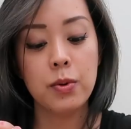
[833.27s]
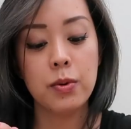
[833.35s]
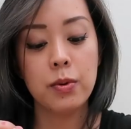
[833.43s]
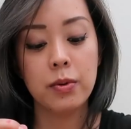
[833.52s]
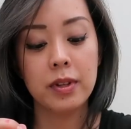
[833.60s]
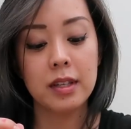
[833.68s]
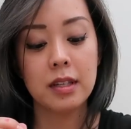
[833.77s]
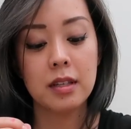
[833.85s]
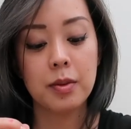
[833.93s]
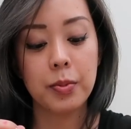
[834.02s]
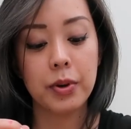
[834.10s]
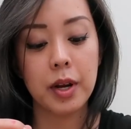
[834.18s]
Ooh, this
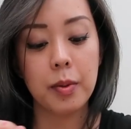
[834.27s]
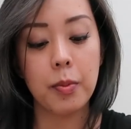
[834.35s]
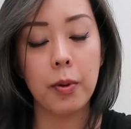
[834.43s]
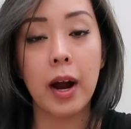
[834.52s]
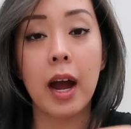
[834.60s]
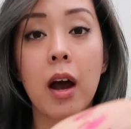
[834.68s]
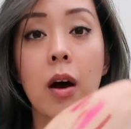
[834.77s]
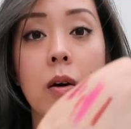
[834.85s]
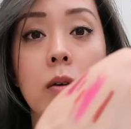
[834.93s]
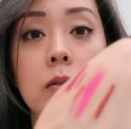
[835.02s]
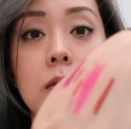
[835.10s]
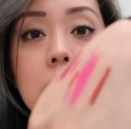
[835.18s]
is a pretty
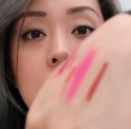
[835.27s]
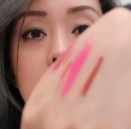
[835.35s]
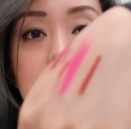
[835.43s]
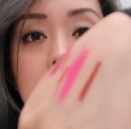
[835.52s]
brown.